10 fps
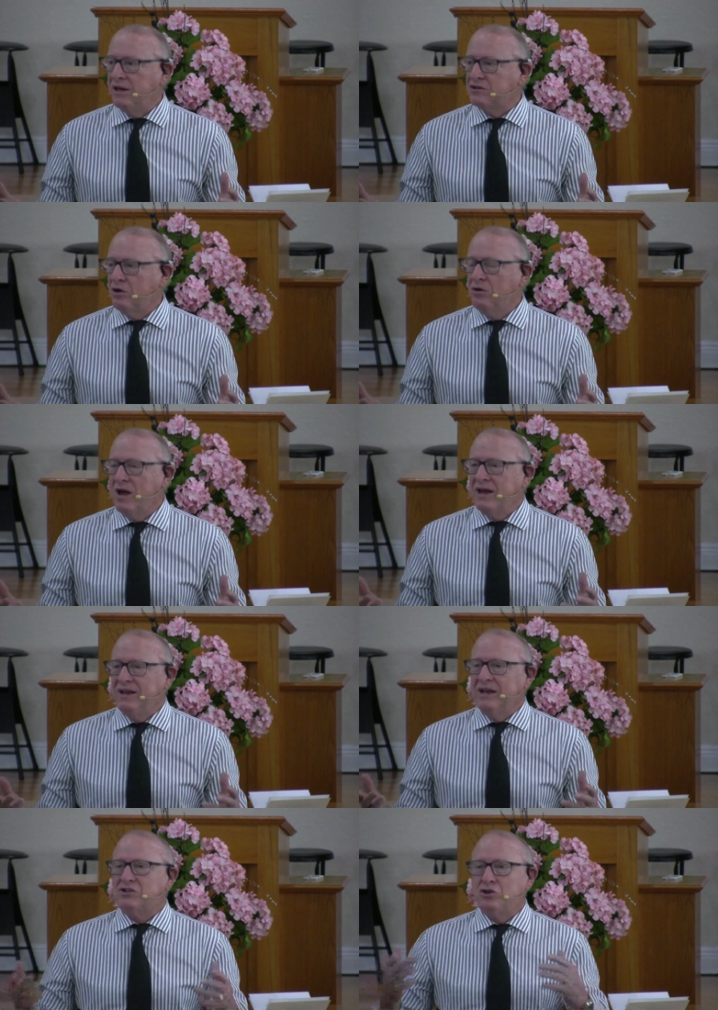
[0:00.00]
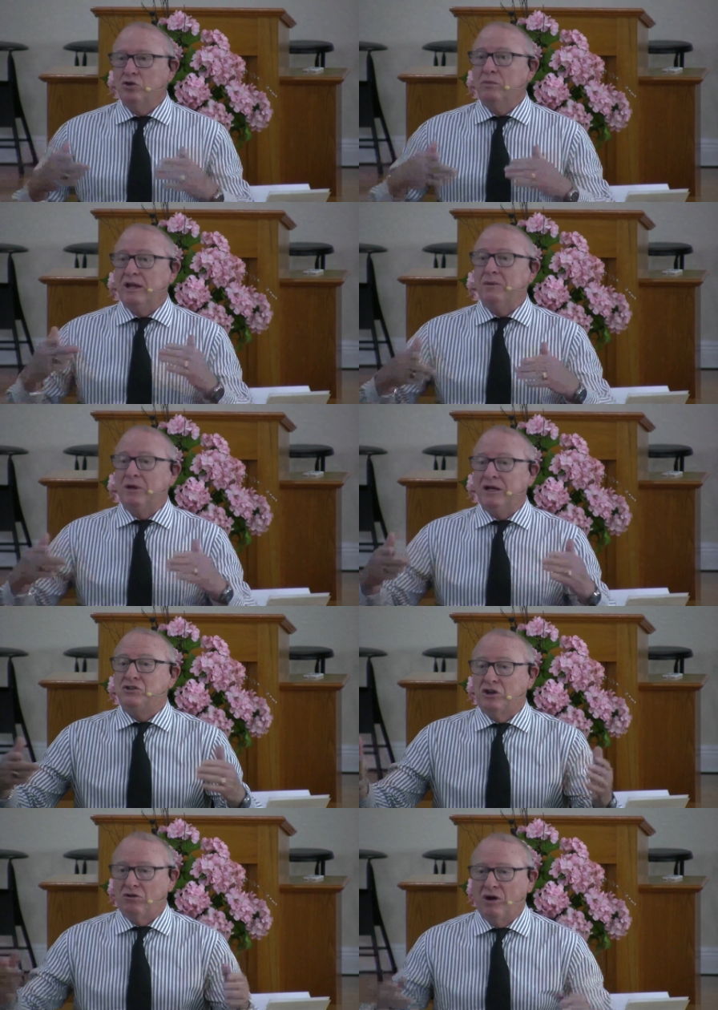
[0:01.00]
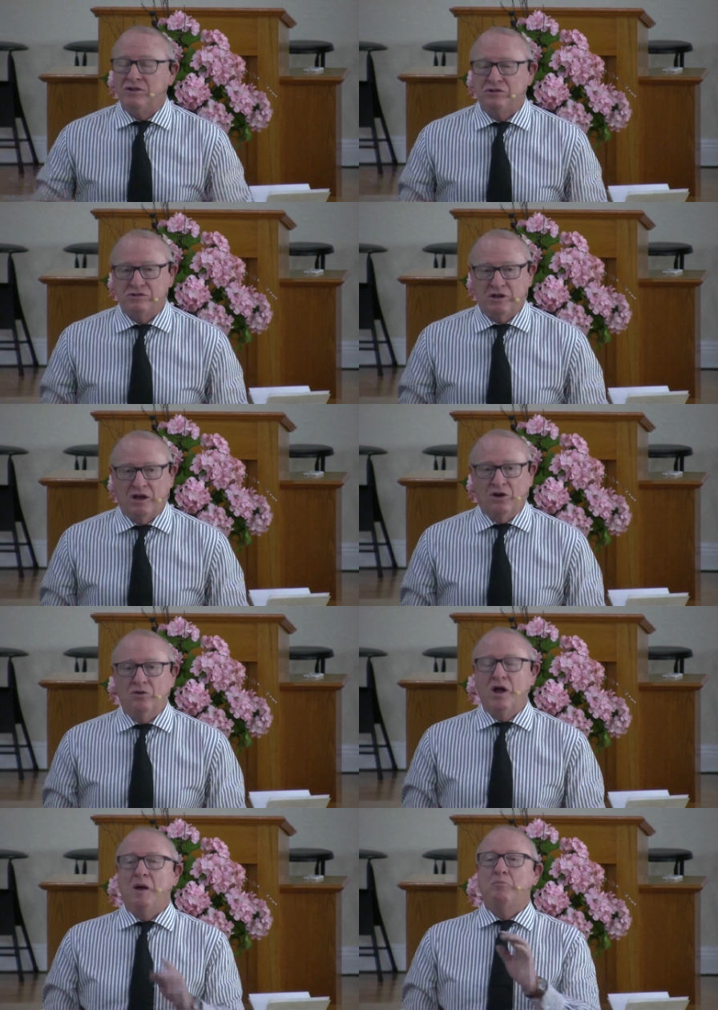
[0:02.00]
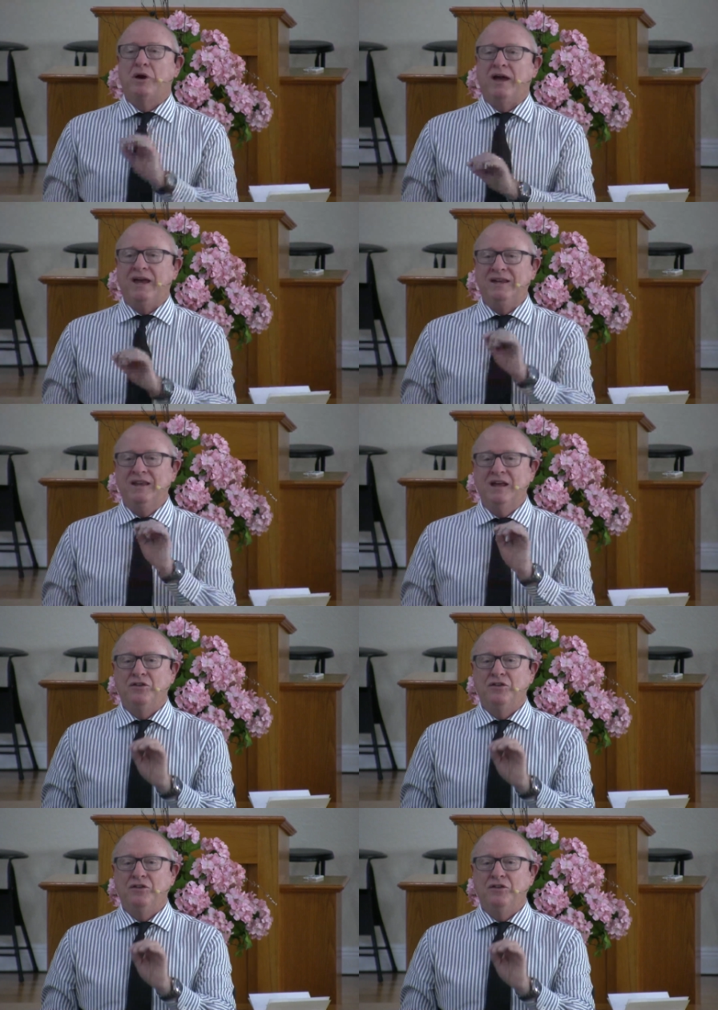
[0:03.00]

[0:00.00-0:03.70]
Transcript: And so, guess who many, many generations ago paid